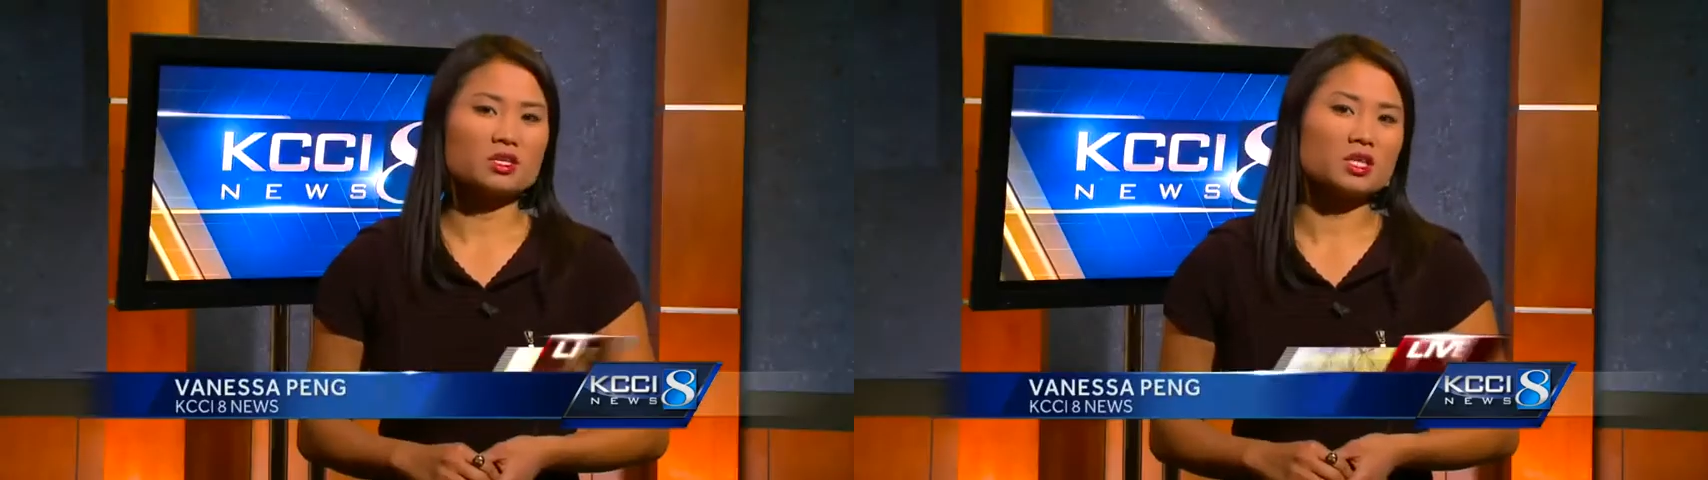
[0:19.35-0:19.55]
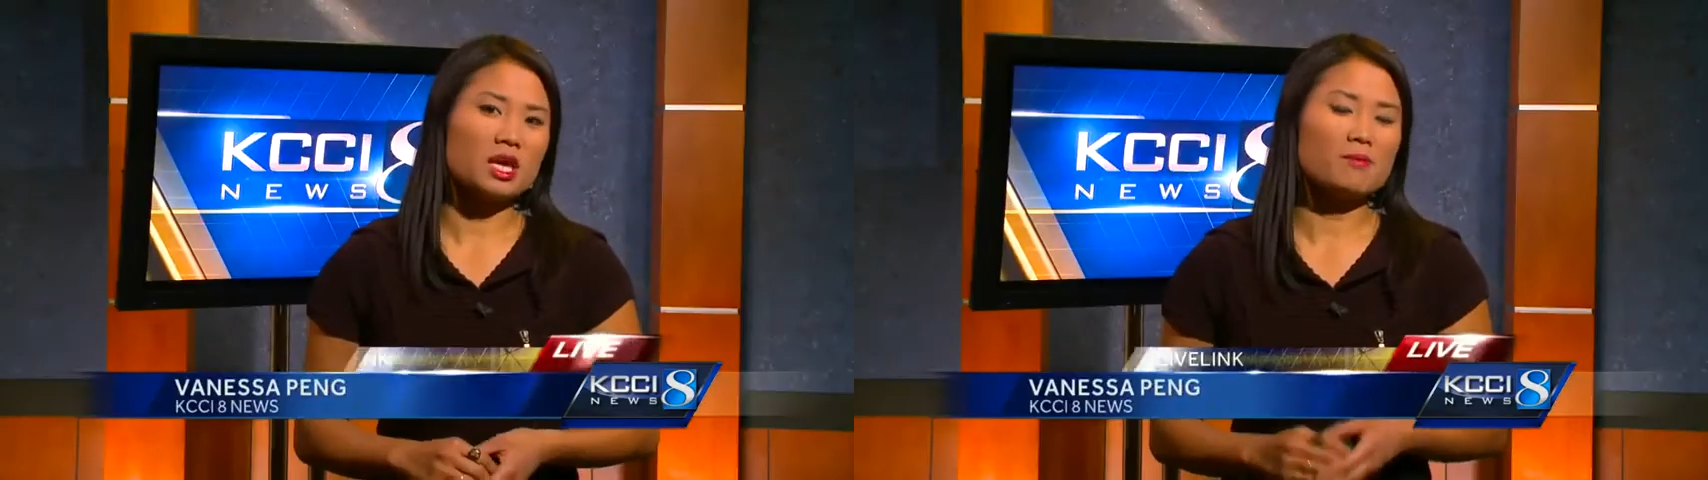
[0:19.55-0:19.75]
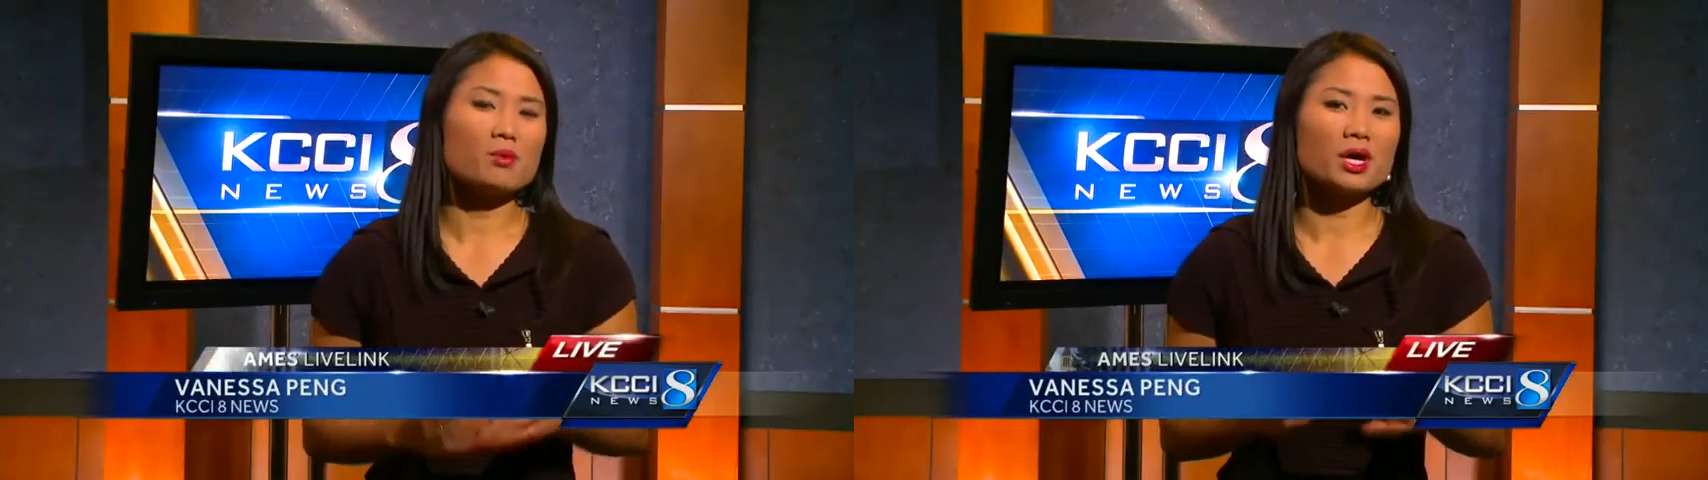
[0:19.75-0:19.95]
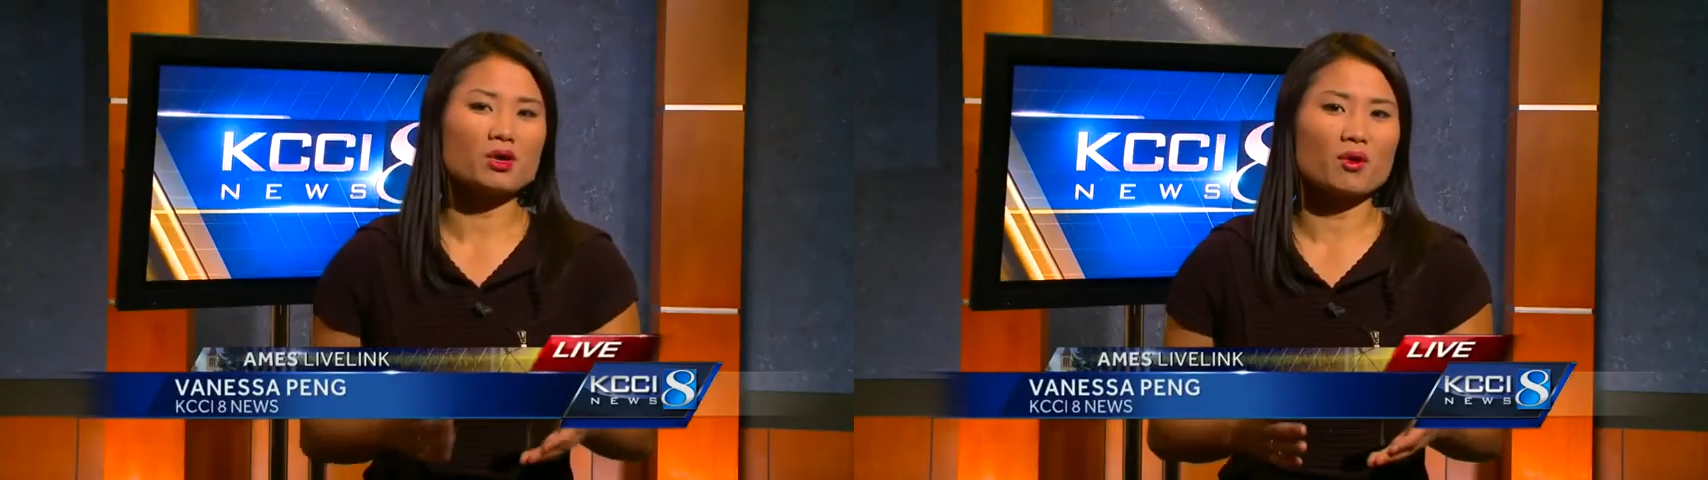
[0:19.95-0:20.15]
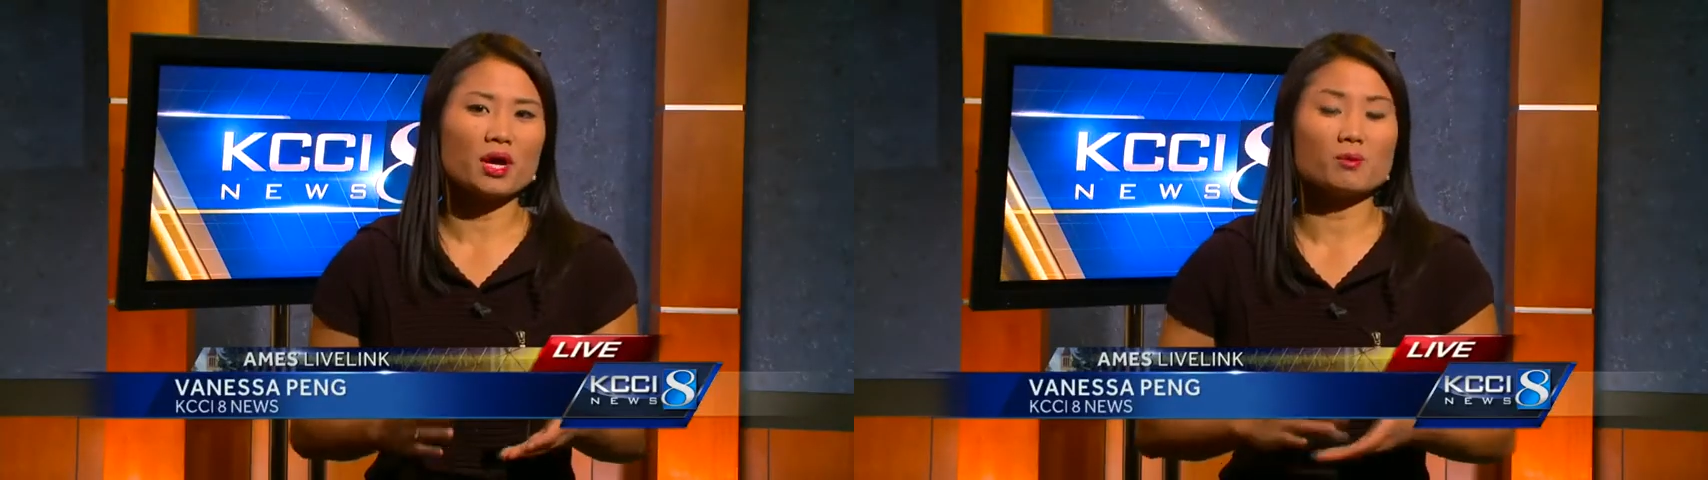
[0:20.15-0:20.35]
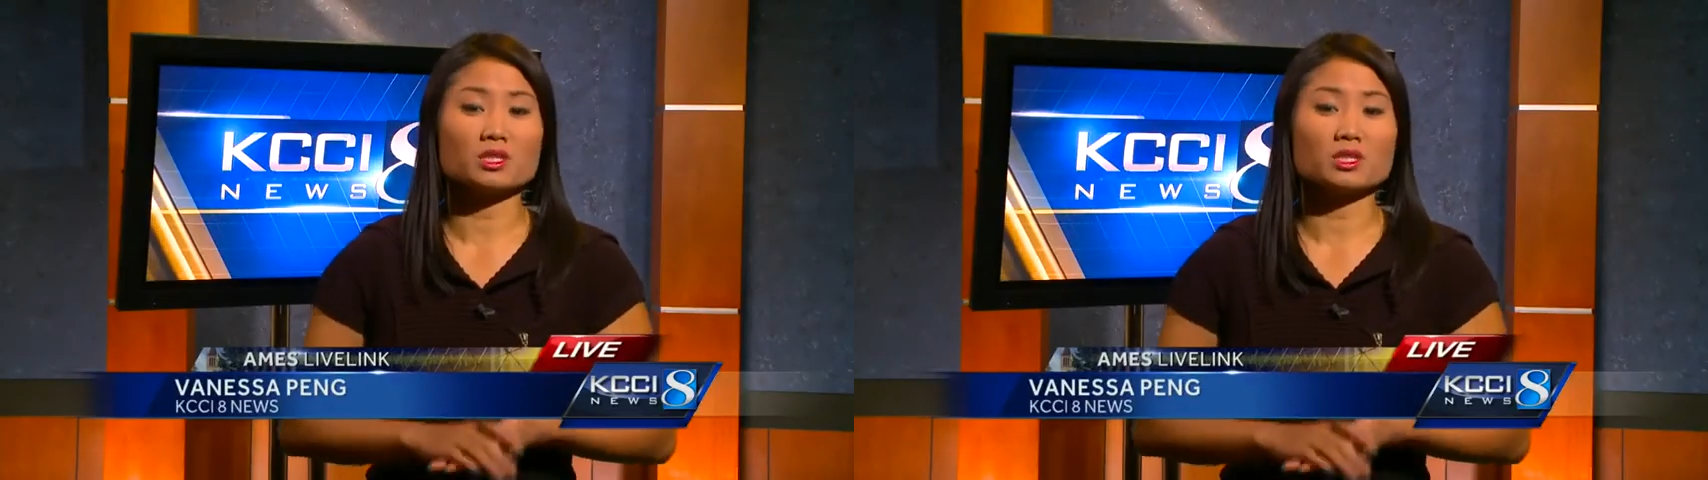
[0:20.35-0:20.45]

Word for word: today Brett Graham was